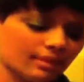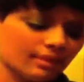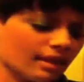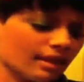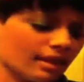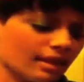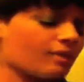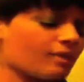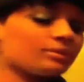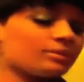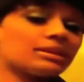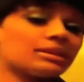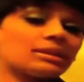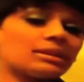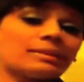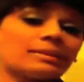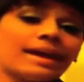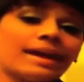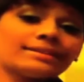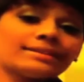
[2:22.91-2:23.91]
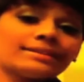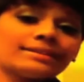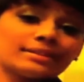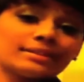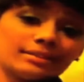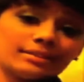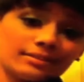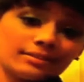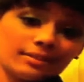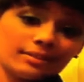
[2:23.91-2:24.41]
I will look past
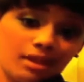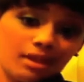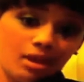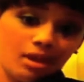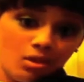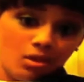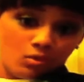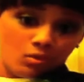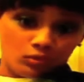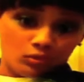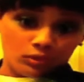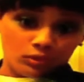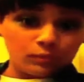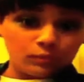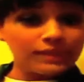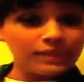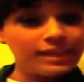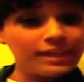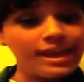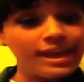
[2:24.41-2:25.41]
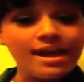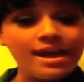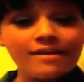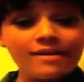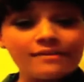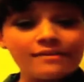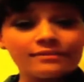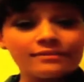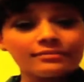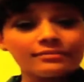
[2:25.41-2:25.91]
it. What we have
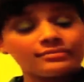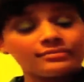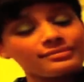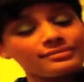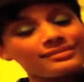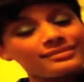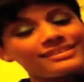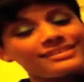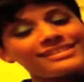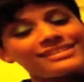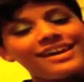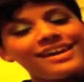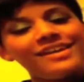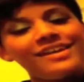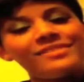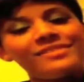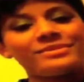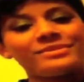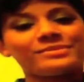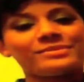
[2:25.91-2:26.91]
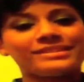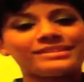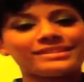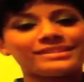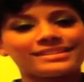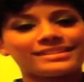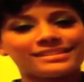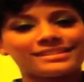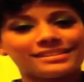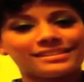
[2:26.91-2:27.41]
is our moment.
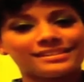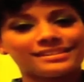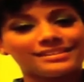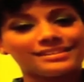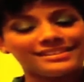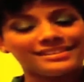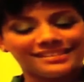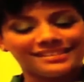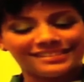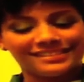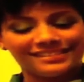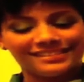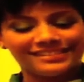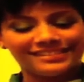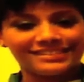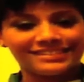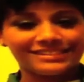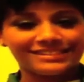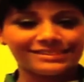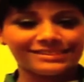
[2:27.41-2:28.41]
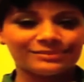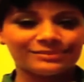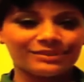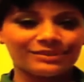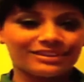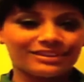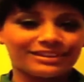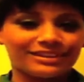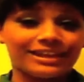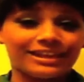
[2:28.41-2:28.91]
It's more
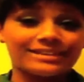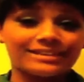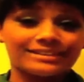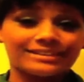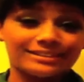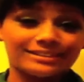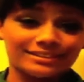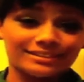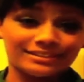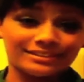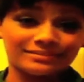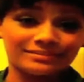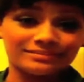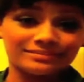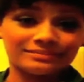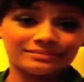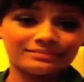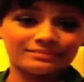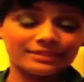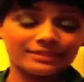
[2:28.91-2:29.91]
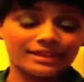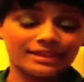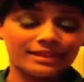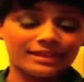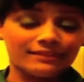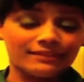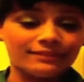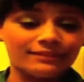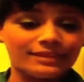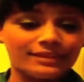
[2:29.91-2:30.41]
than classic.
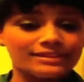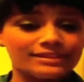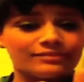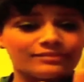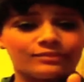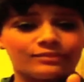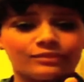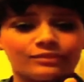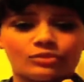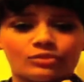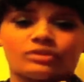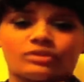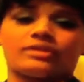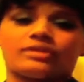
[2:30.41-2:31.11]
Phase four.